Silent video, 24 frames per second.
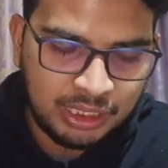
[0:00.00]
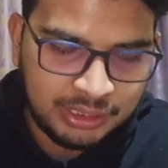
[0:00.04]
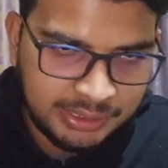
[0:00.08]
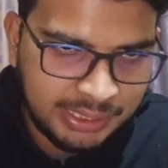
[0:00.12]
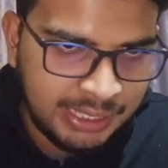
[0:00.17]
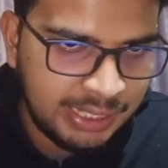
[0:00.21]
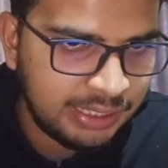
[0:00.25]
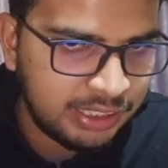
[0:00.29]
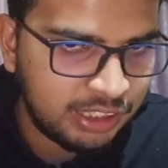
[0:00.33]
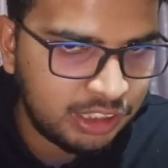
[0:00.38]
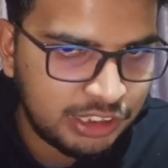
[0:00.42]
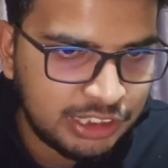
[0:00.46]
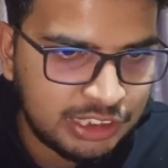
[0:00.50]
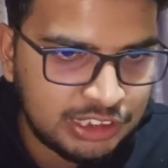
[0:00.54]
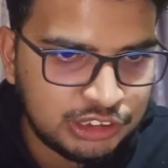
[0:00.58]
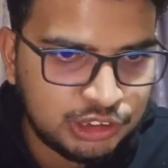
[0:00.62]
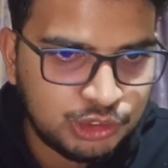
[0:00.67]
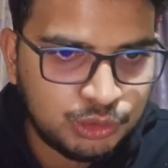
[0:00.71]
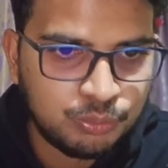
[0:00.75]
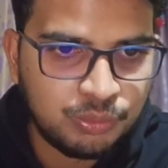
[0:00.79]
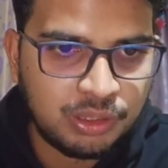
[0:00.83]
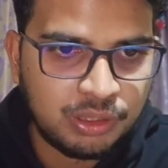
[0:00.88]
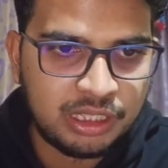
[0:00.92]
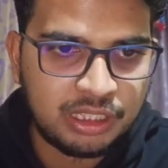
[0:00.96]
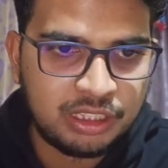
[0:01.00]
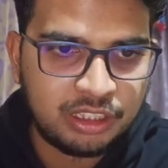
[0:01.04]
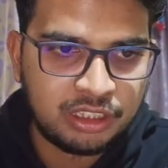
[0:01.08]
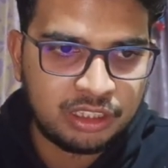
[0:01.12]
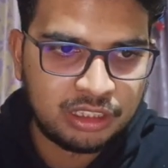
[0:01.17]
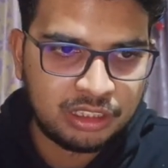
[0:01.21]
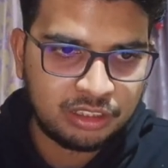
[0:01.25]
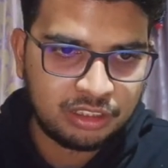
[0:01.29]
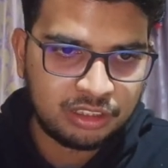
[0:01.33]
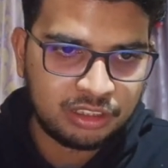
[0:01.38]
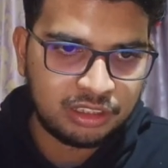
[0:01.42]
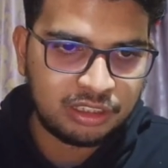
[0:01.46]
attack against your
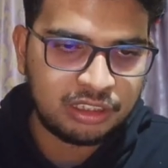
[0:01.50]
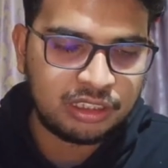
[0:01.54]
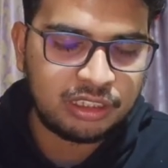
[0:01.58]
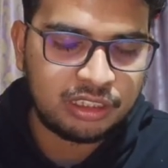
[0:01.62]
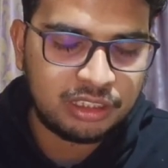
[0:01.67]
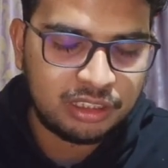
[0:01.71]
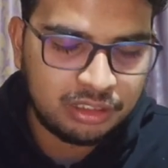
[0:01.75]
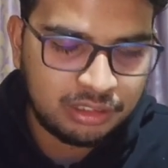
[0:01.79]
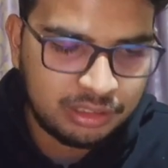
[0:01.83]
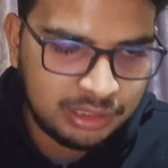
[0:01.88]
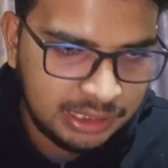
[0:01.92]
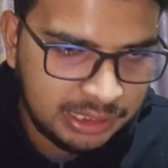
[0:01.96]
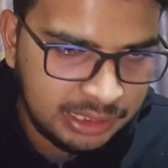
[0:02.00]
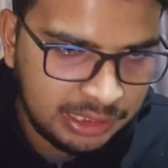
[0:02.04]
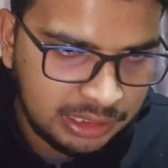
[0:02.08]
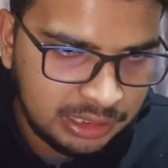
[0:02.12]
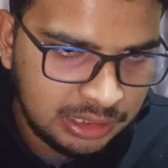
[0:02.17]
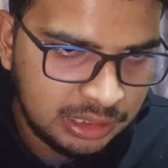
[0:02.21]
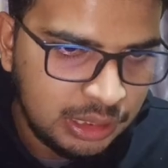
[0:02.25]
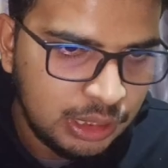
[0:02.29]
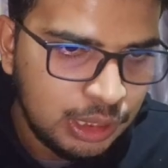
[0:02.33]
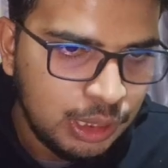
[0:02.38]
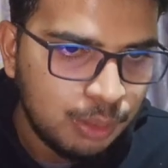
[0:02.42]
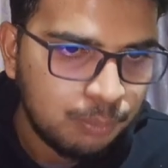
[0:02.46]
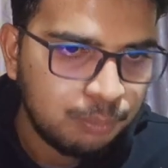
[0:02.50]
king.